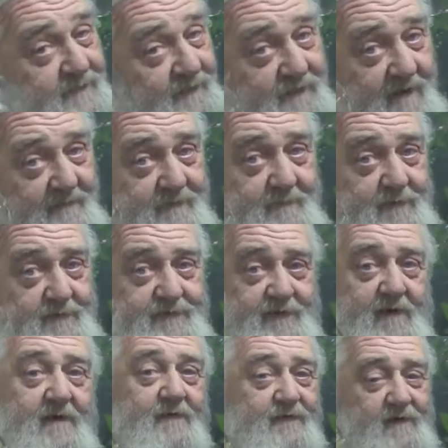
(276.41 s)
to seven
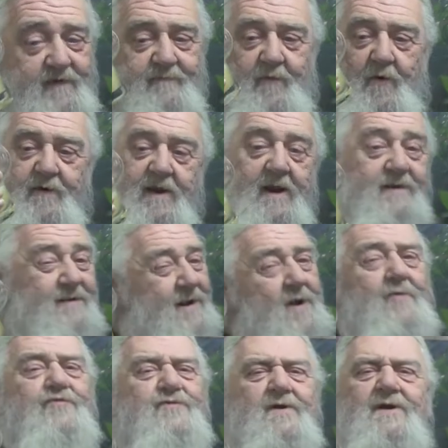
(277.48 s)
percent. six point eight,
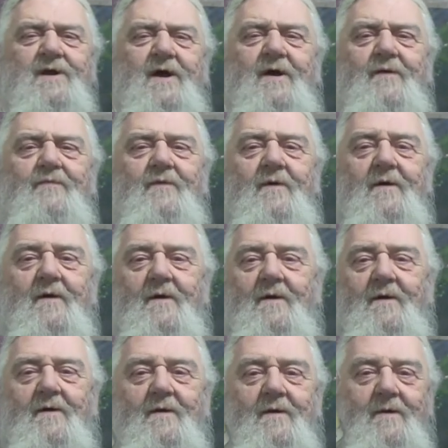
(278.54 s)
close enough
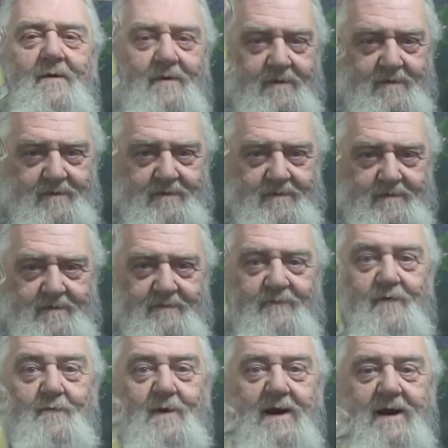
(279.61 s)

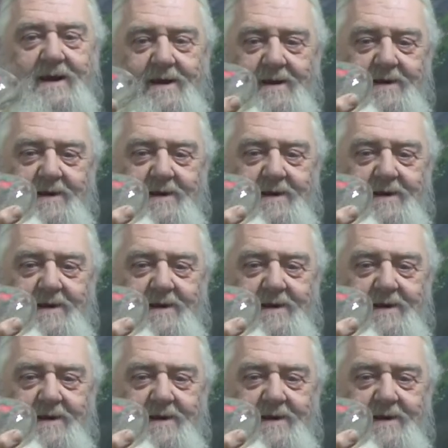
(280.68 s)
for me.